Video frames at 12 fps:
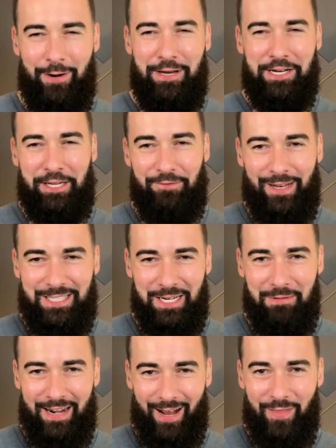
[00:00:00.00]
don't need to convince
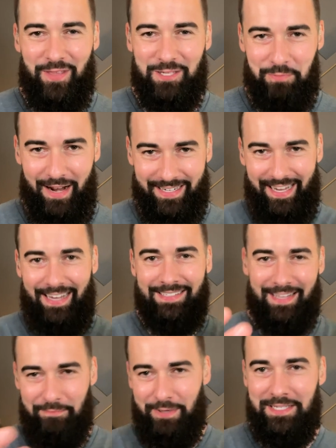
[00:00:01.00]
anybody on this podcast
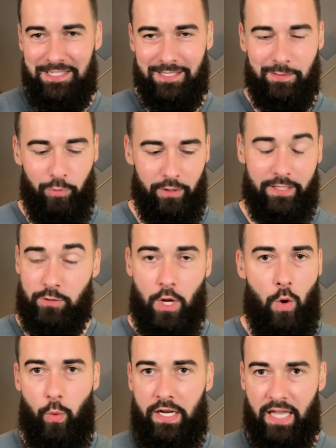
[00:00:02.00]
that business is important, because
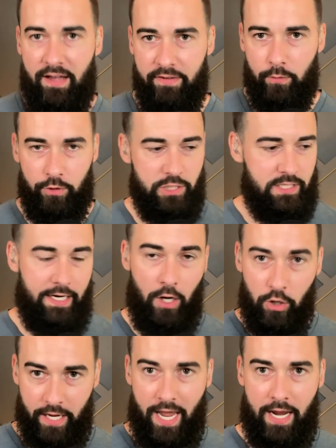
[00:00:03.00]
we love it. We're just like,
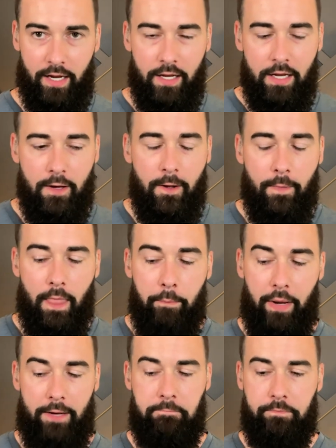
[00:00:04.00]
okay. Yeah.
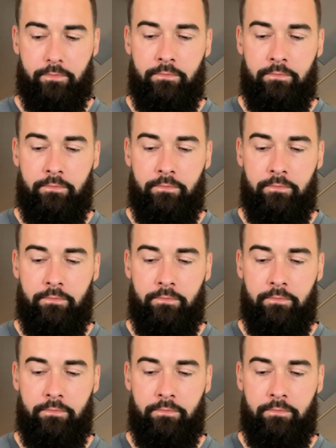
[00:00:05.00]
But